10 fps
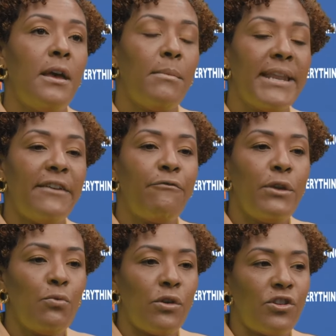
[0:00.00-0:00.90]
but if
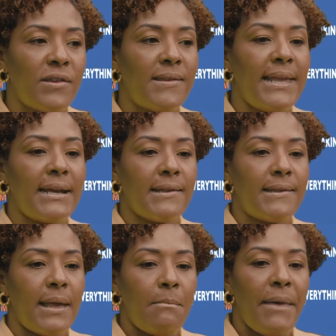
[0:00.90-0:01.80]
we would just take a
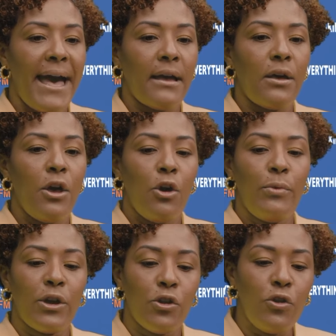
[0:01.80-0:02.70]
step back, we could